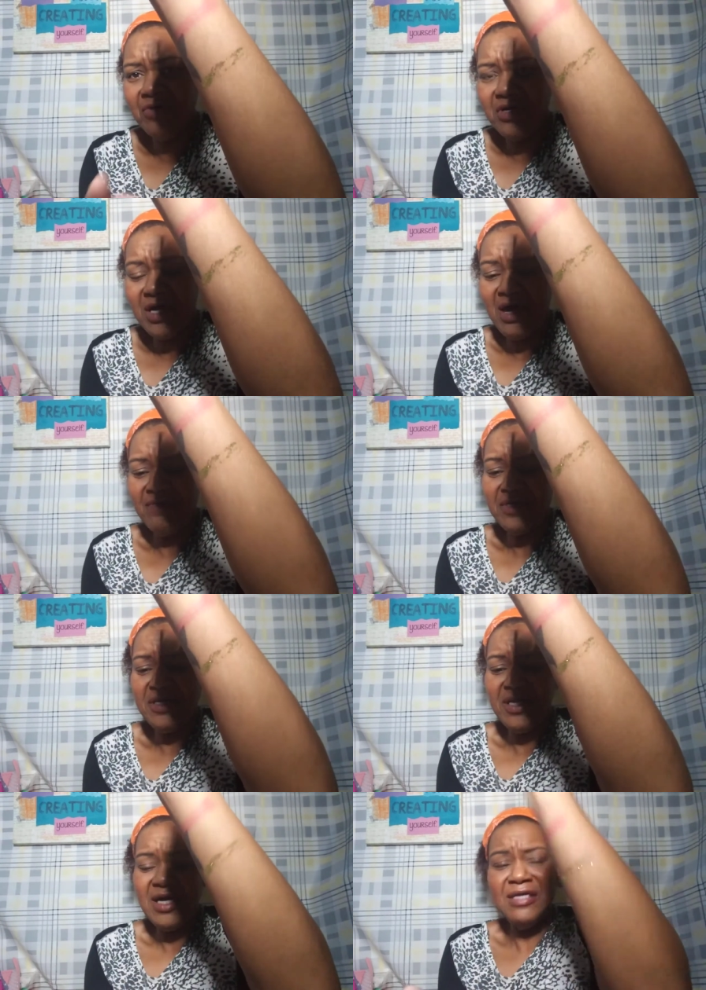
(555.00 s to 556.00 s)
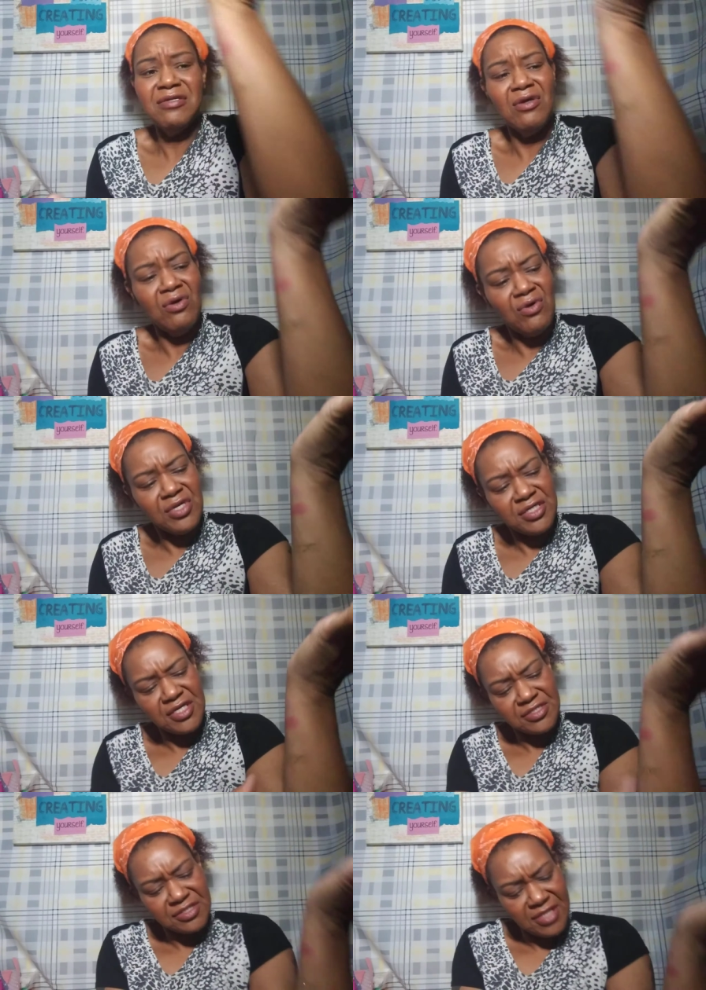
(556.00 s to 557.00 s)
going to have a night. Oh, it
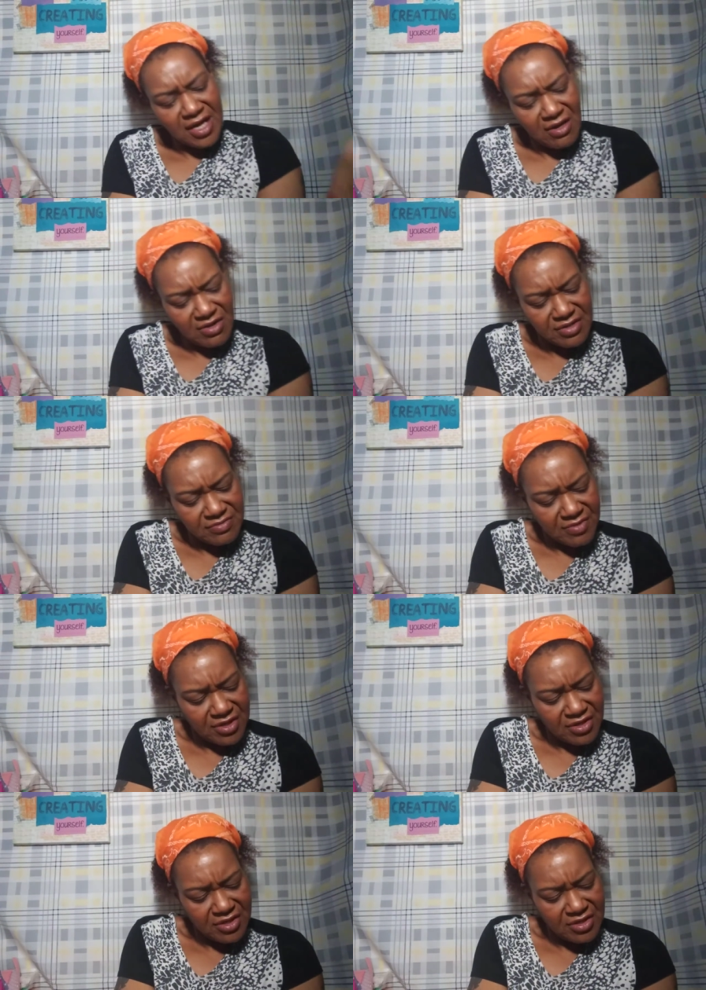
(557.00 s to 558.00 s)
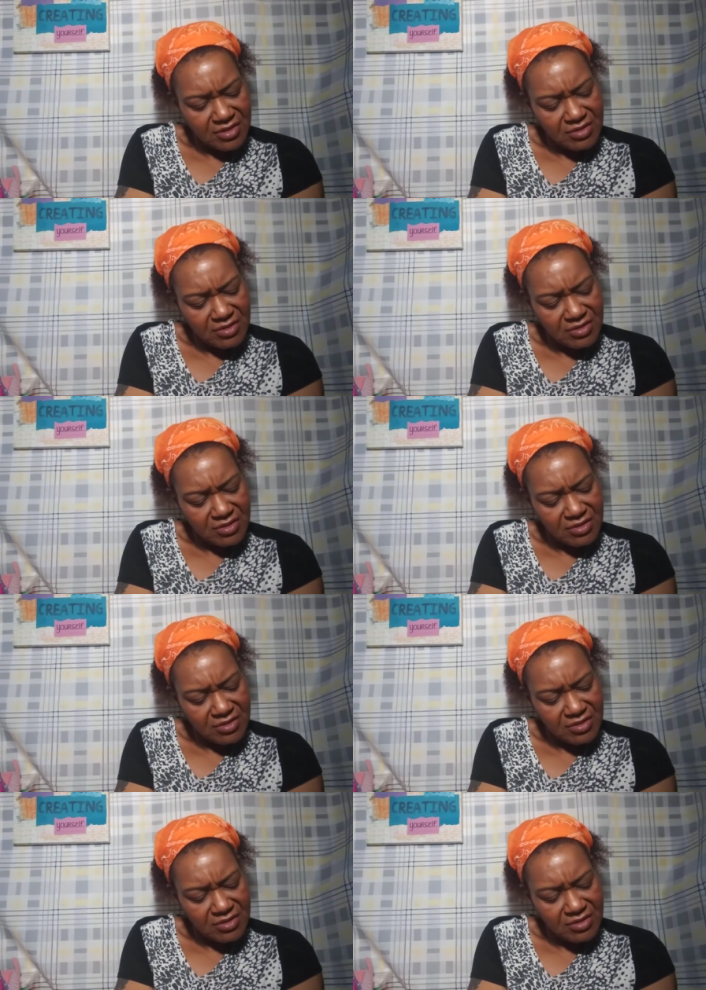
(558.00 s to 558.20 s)
doesn't stay on very good.